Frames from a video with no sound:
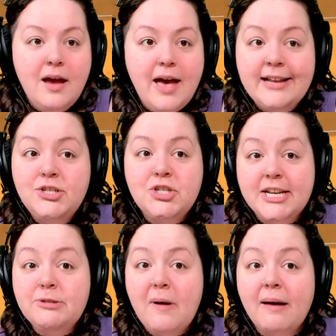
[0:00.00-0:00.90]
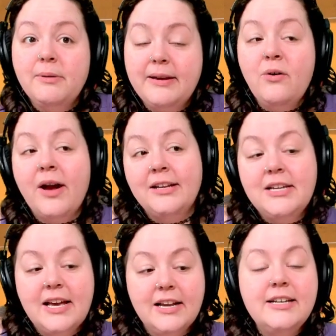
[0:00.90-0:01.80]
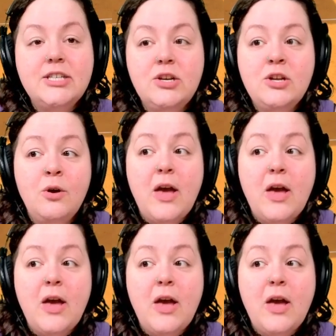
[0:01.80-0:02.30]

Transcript: And she's probably going to, because, you know,